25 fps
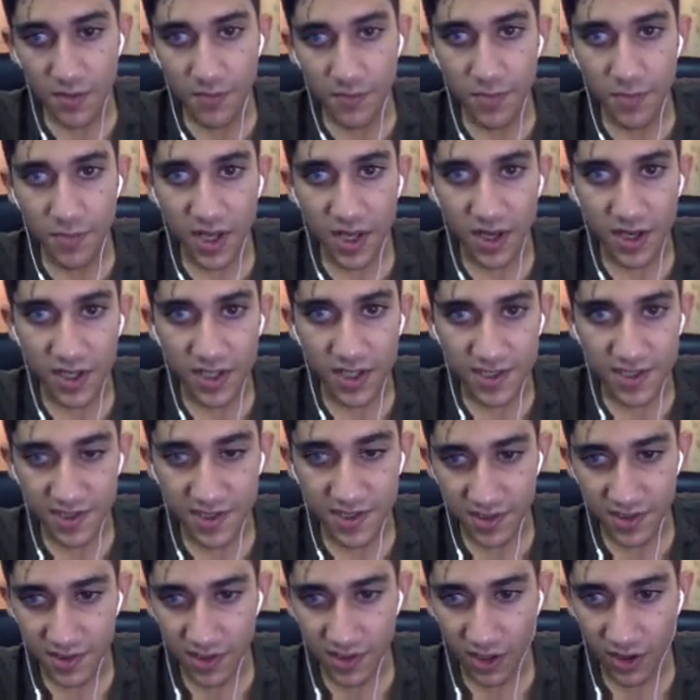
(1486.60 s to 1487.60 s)
because
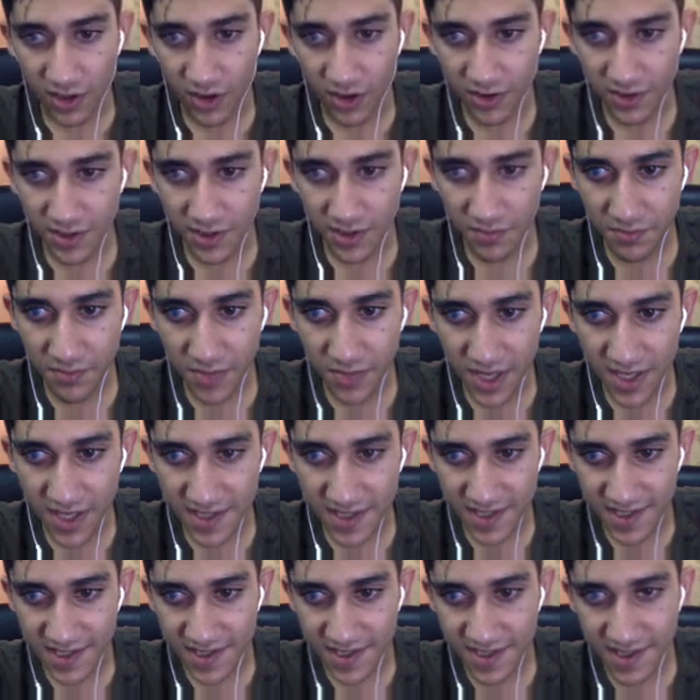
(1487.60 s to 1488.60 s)
the content
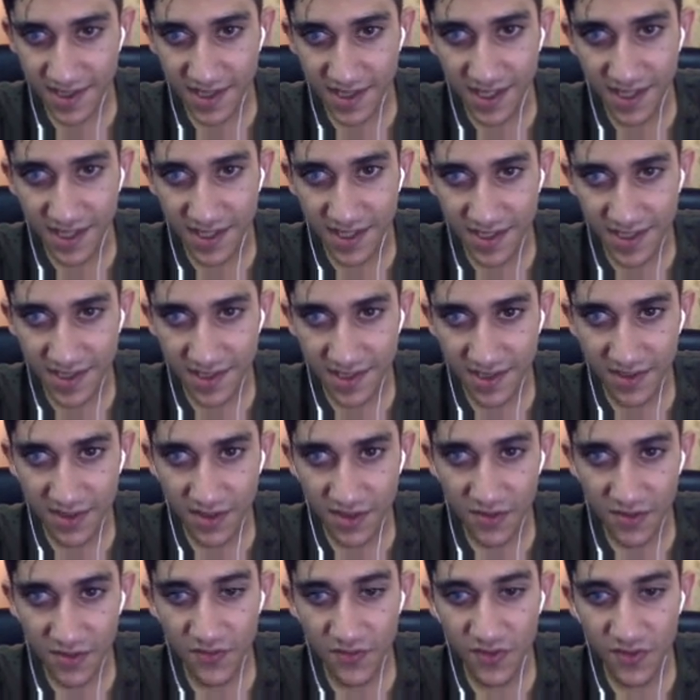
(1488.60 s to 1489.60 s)
base is dist,
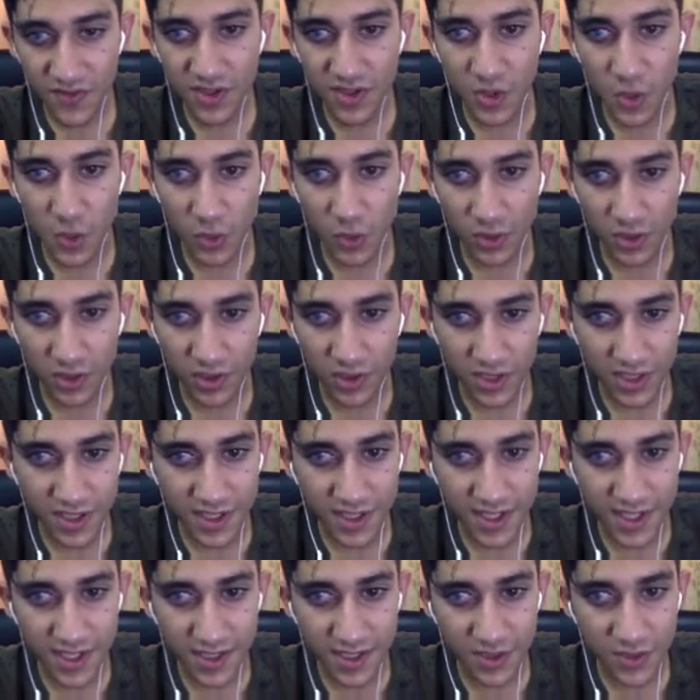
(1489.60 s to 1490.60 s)
we no longer
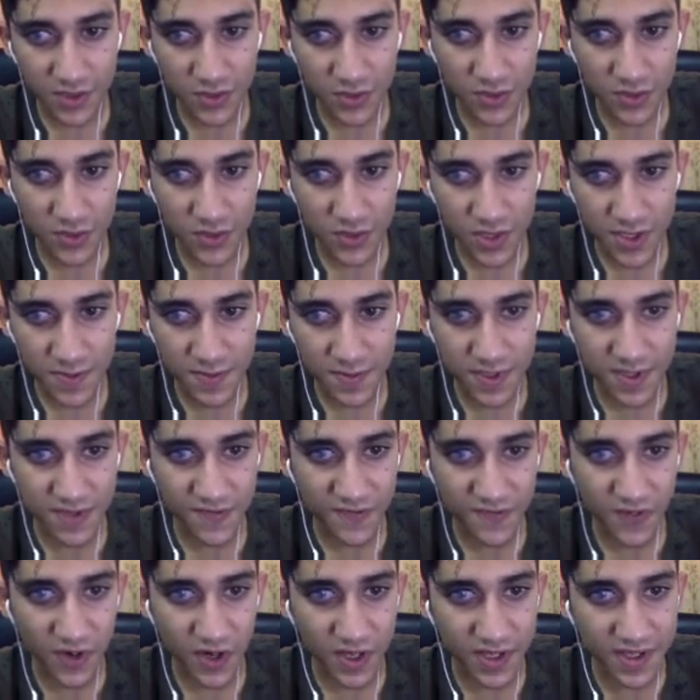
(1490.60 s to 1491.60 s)
need to
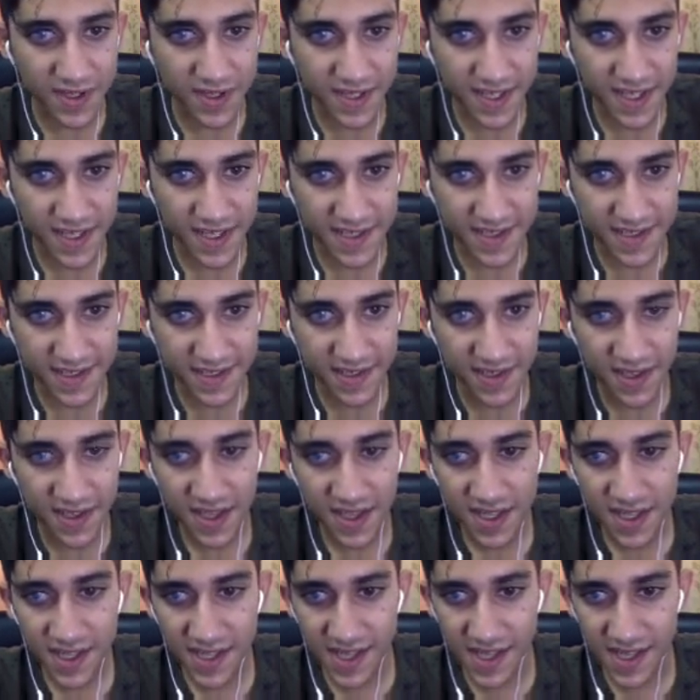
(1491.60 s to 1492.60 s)
specify dist
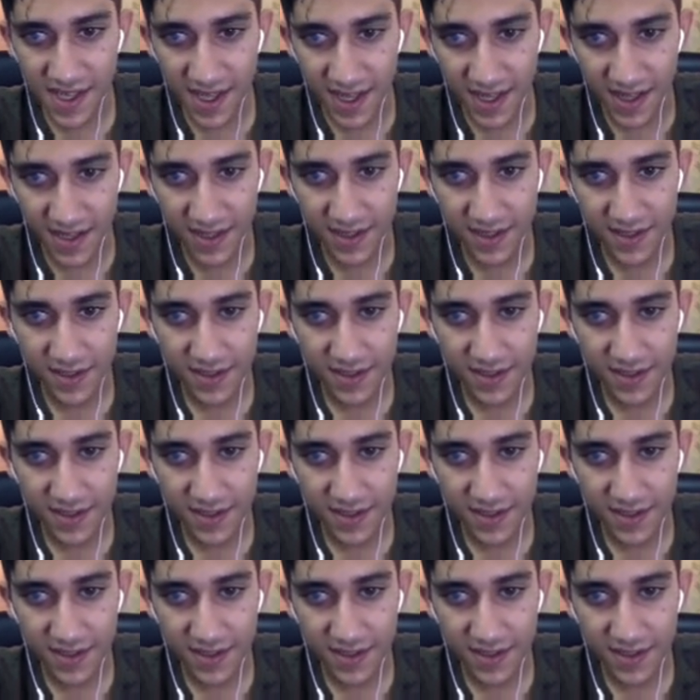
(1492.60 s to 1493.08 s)
here.